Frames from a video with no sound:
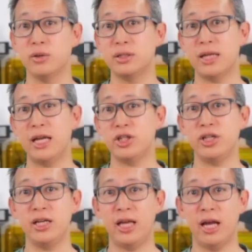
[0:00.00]
its
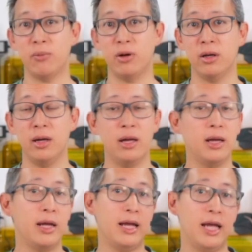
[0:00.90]
HD camera
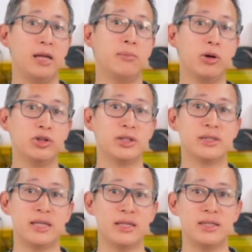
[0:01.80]
and motion
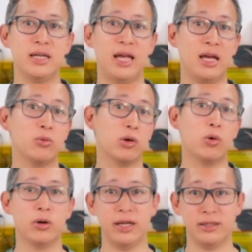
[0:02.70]
sensing and
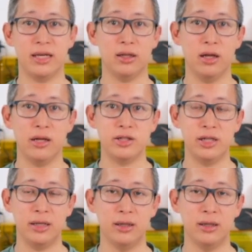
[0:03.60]
recording technology.